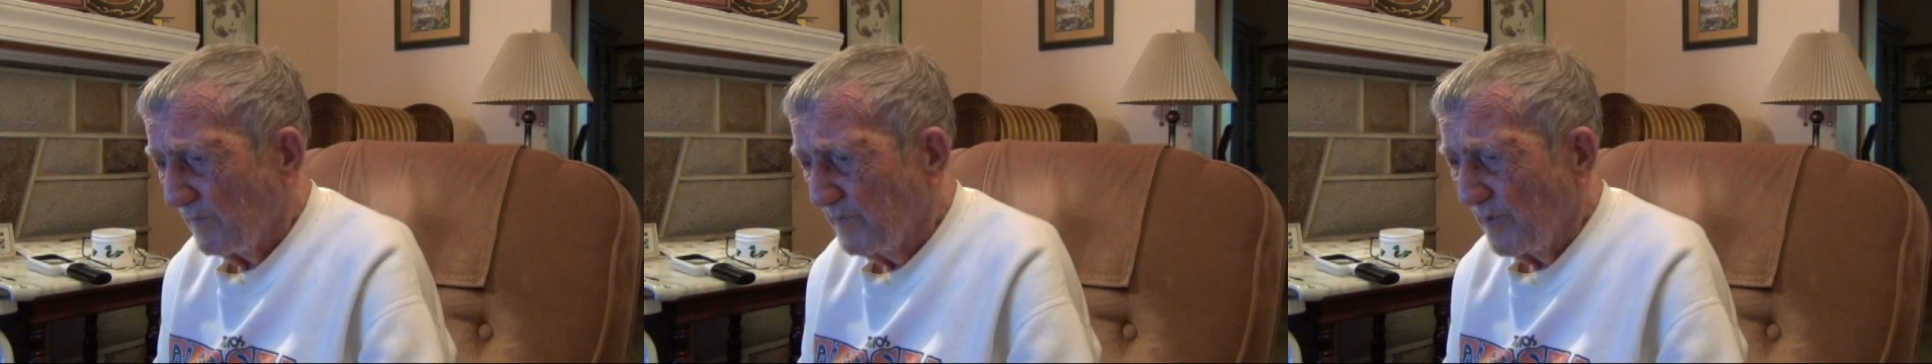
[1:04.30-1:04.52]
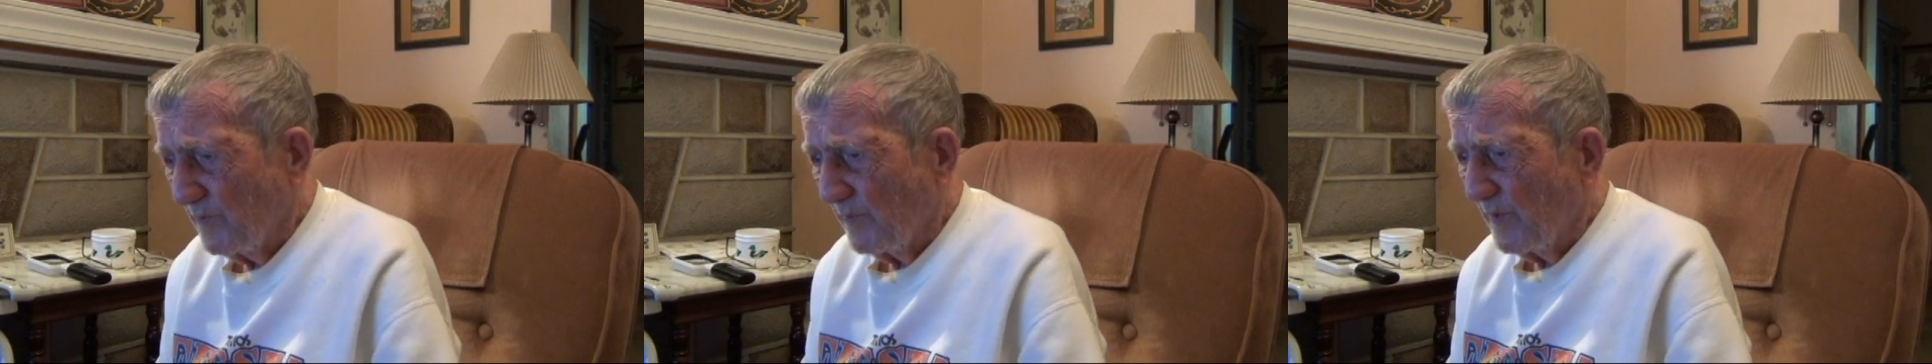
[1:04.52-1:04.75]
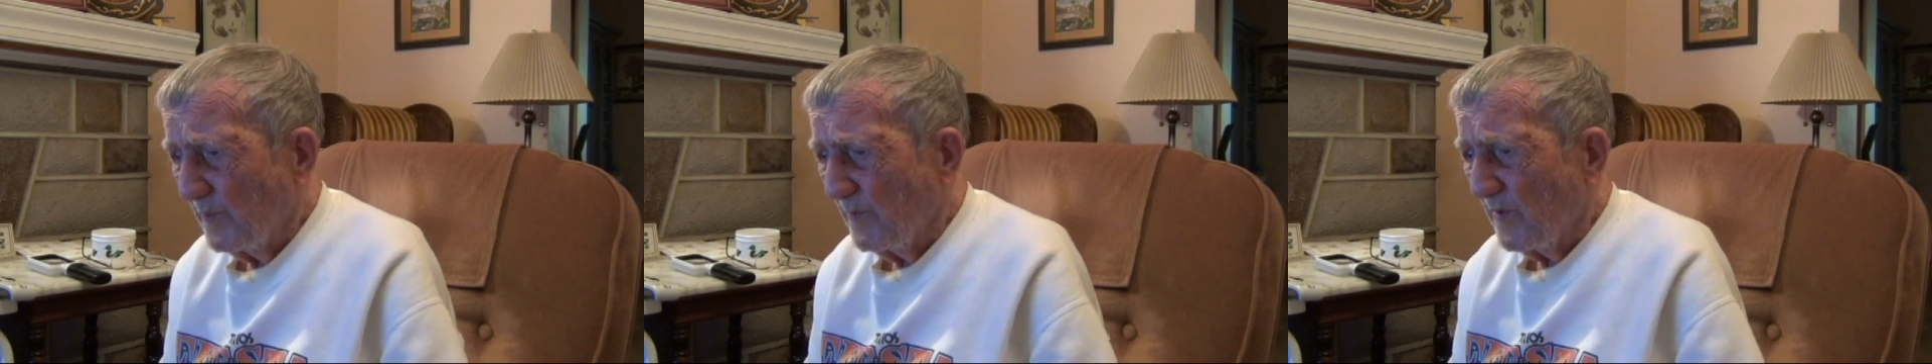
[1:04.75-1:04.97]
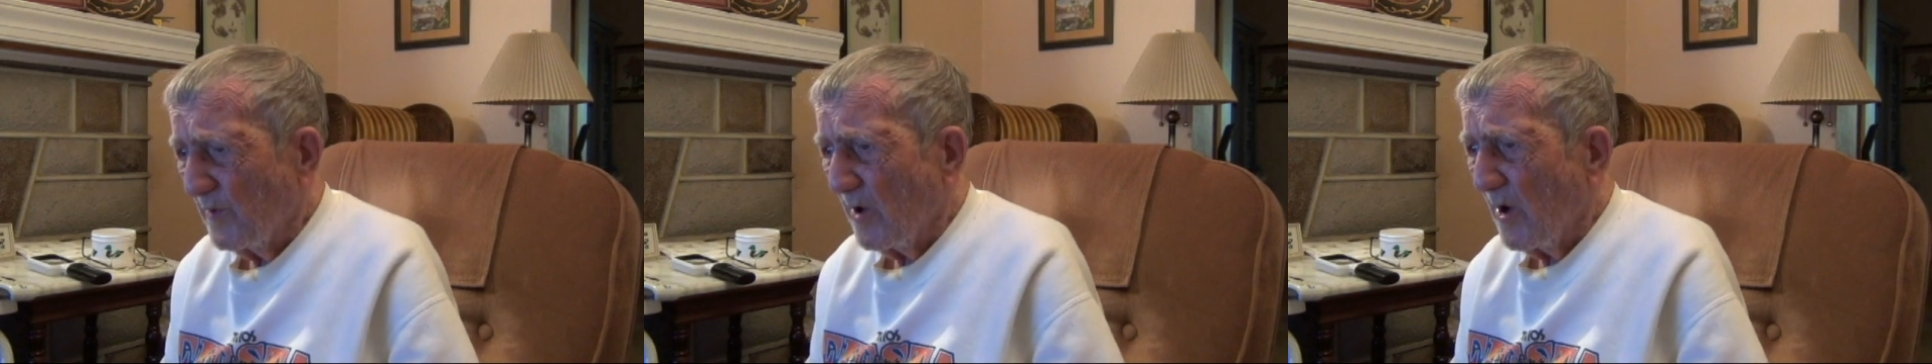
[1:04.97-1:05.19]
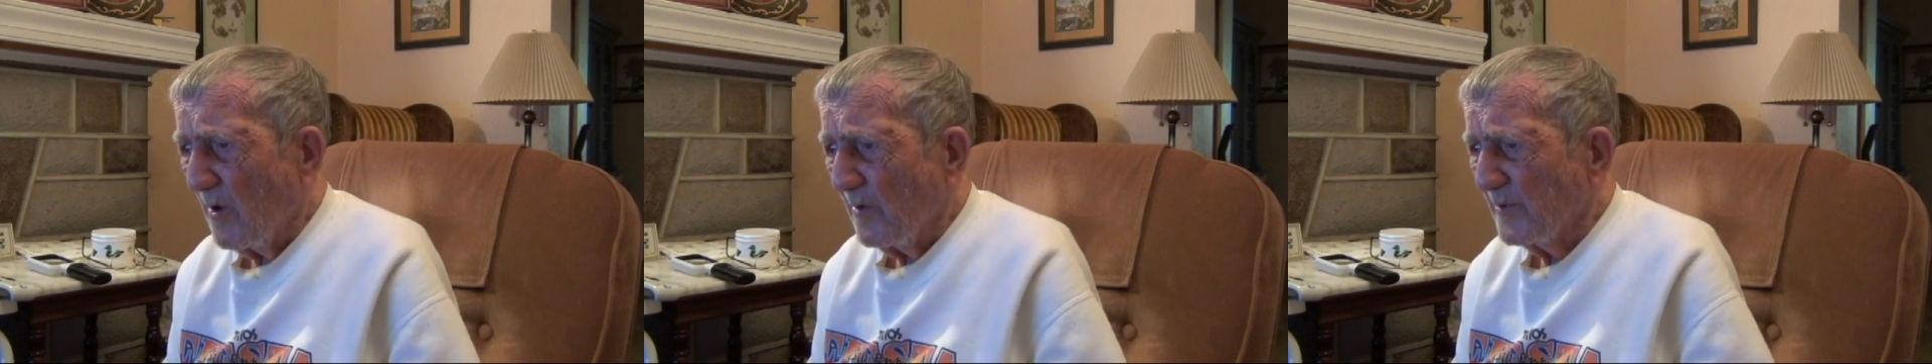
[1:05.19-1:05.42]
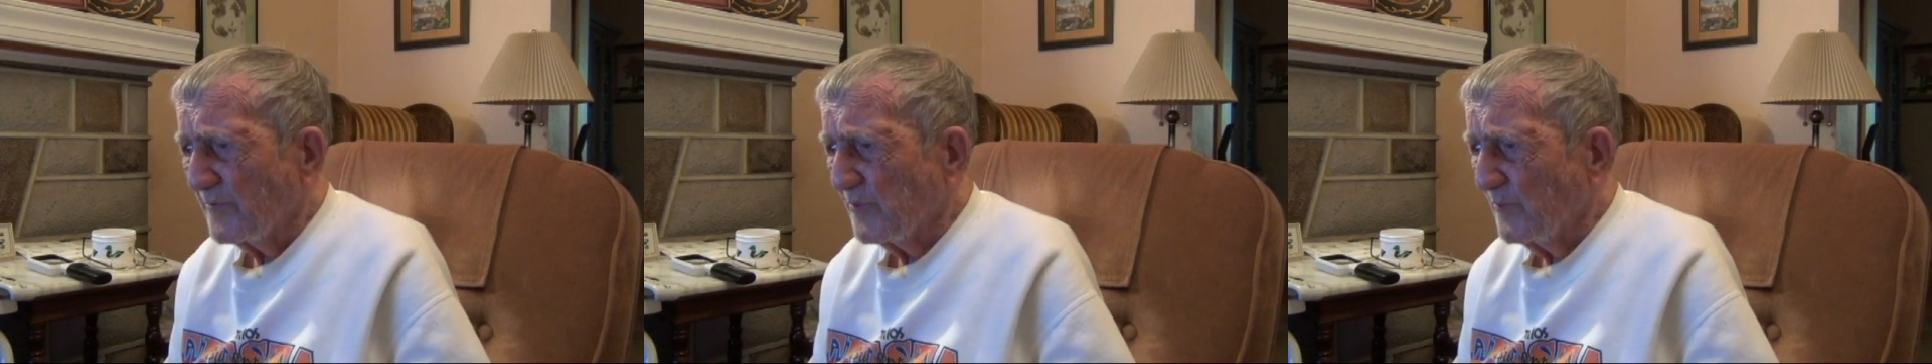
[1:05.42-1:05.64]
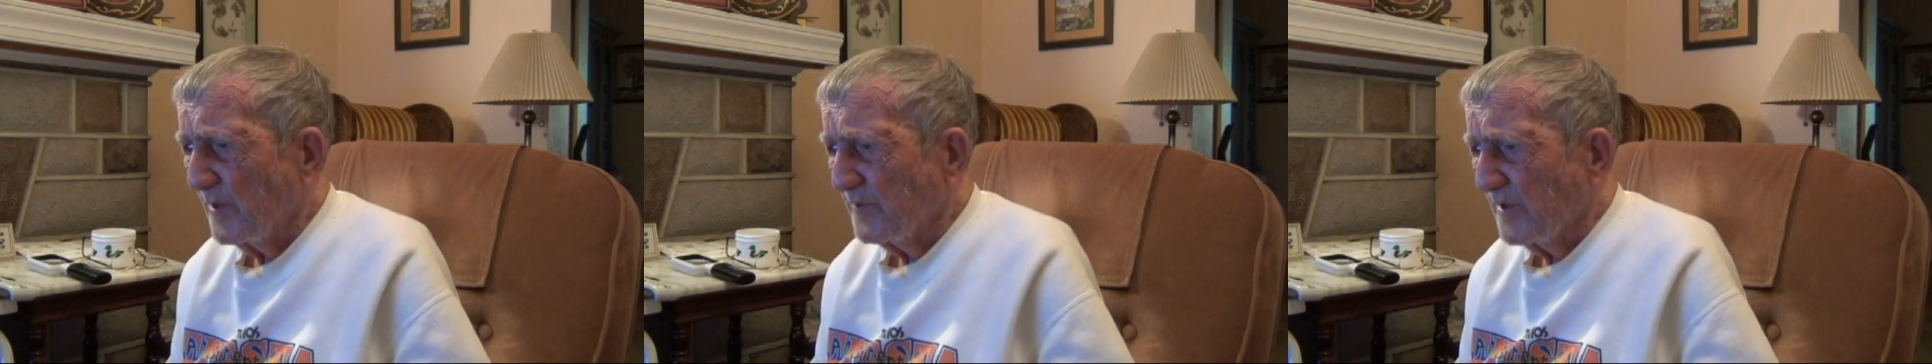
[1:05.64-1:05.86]
But we, we
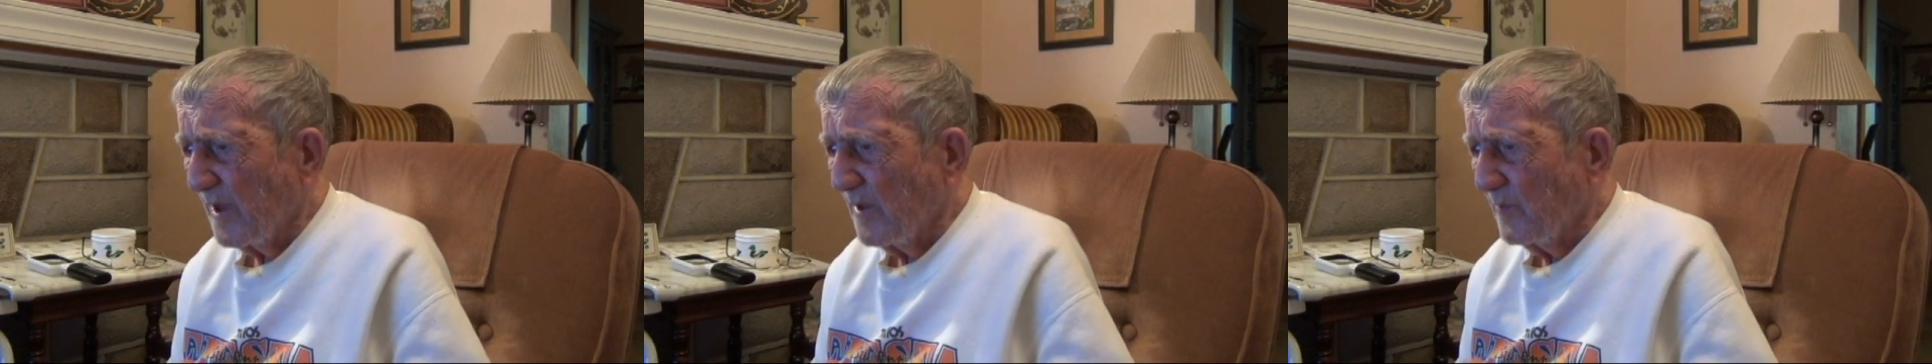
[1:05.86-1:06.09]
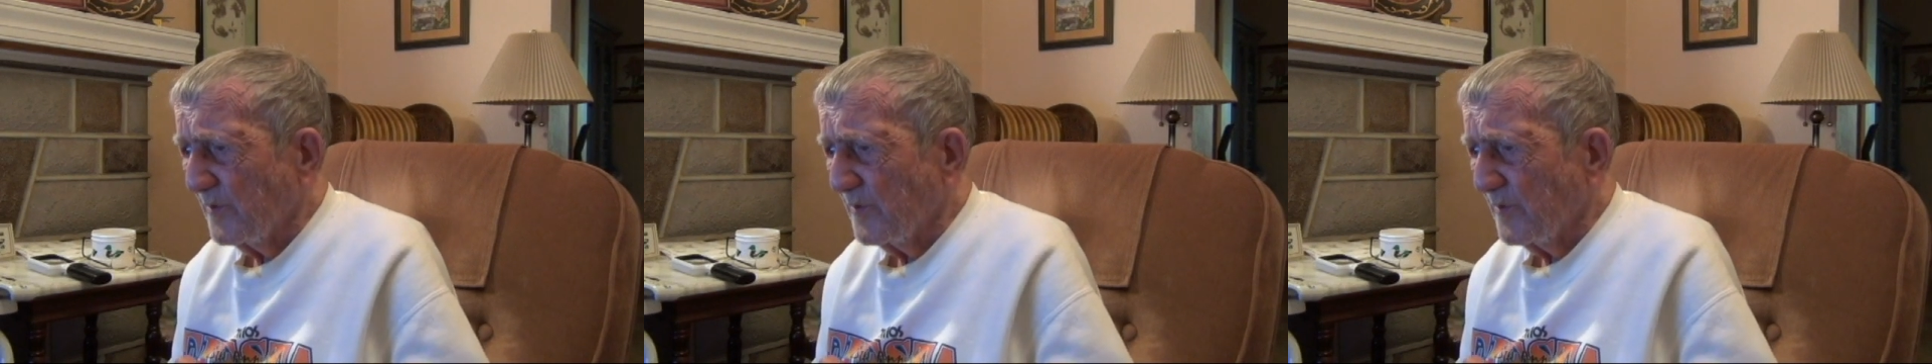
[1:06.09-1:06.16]
always went down